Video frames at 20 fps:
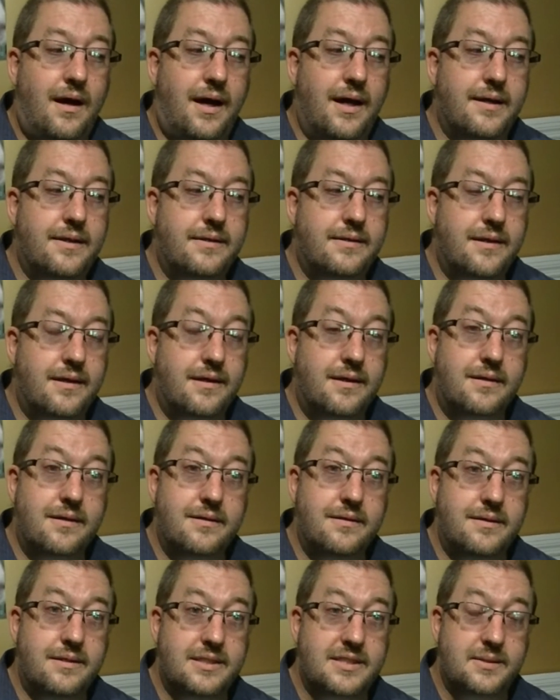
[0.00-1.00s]
I think
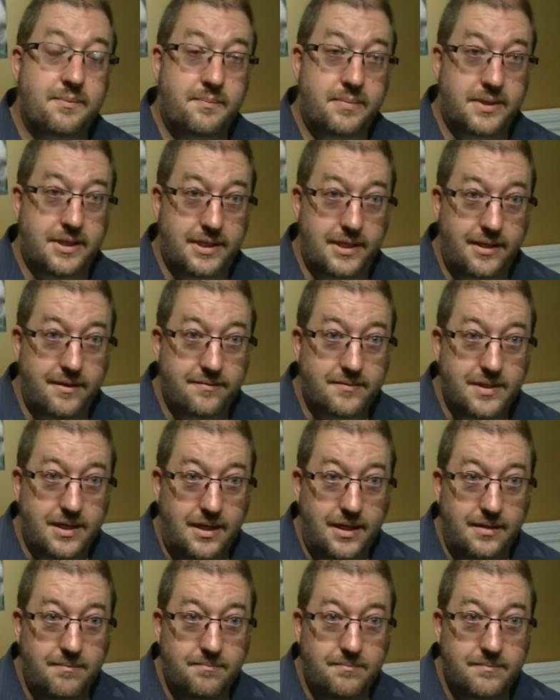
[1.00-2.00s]
there's plenty of
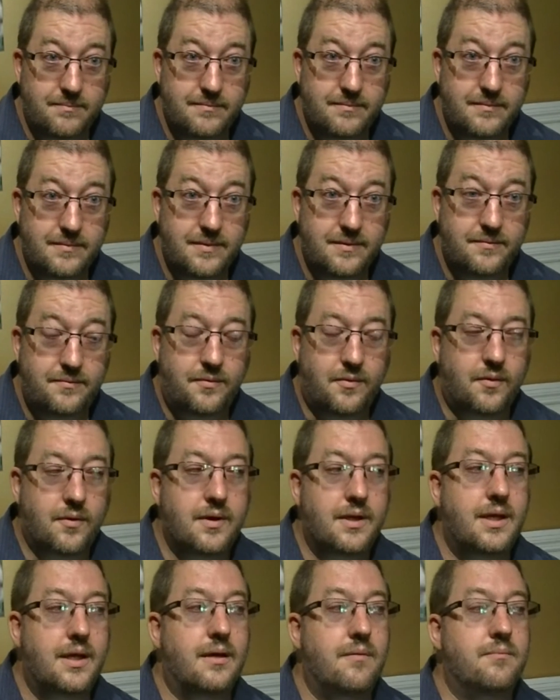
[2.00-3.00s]
time
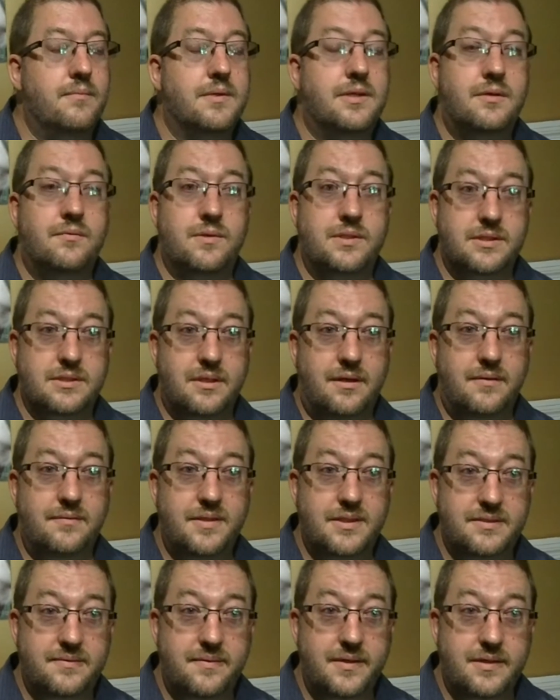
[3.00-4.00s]
for him to resolve
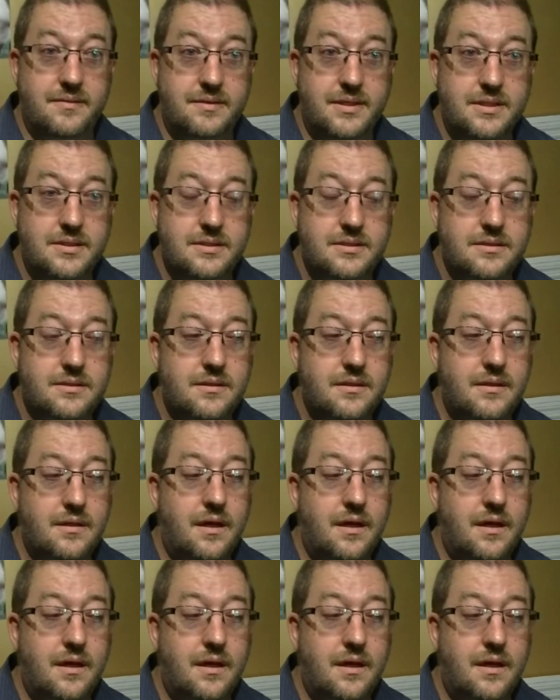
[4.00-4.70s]
his feelings.